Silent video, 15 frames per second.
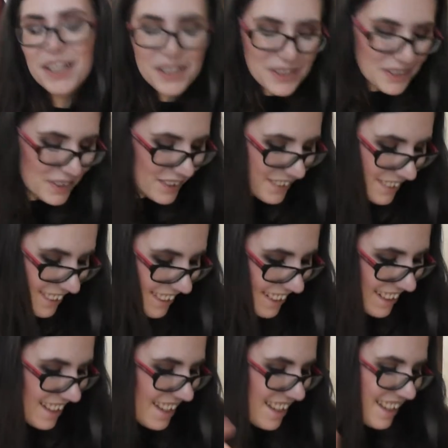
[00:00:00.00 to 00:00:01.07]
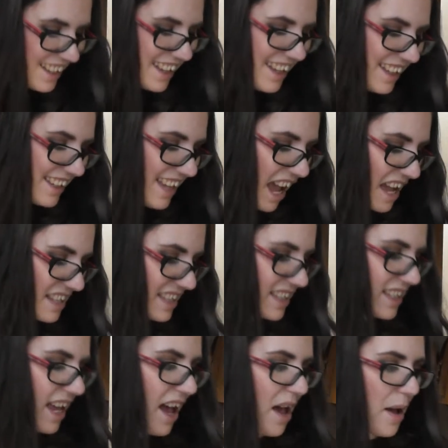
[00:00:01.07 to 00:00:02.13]
So
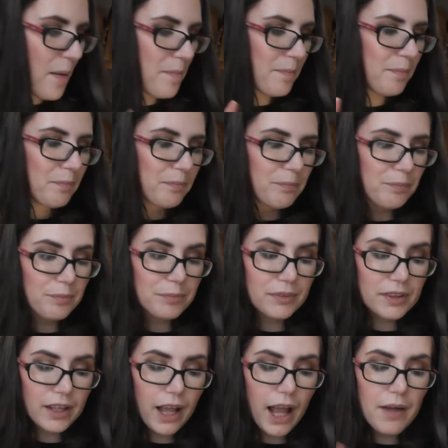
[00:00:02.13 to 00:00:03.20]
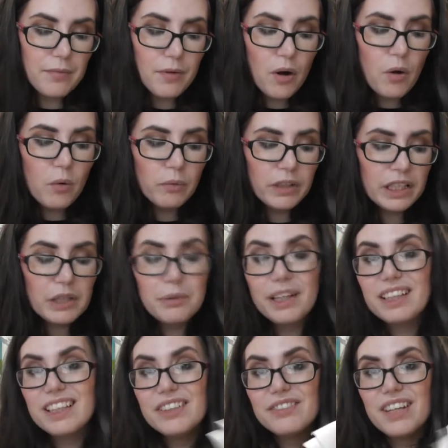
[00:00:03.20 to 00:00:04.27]
yes, um, I've only
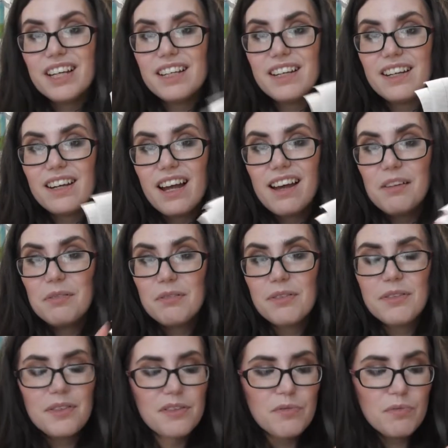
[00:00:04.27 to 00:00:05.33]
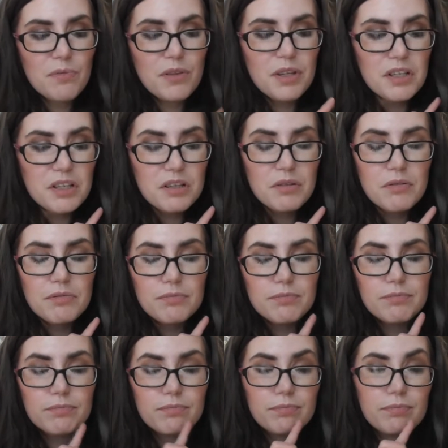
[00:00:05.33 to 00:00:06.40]
quickly written out the
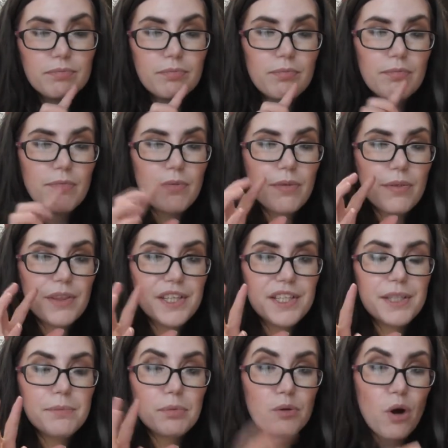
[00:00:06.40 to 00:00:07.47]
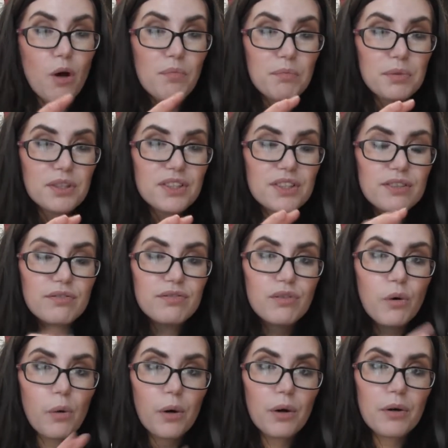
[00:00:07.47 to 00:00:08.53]
the prompts
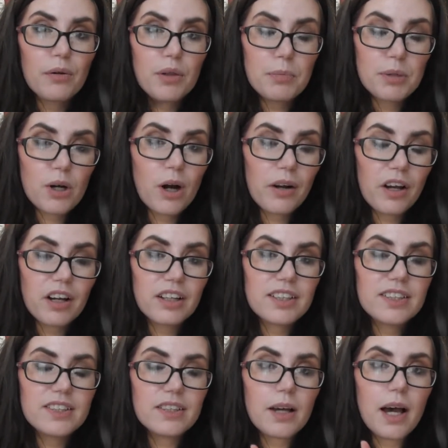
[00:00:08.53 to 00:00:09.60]
for the products.